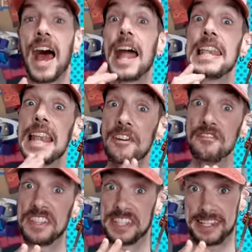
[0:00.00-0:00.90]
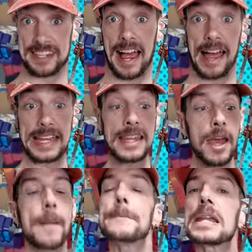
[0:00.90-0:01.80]
I love the design,
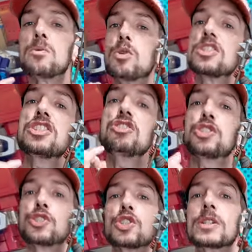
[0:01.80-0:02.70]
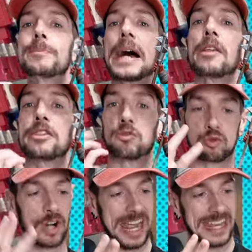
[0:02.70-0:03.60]
but I wasn't sure about the
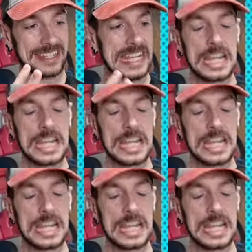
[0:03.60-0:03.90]
red,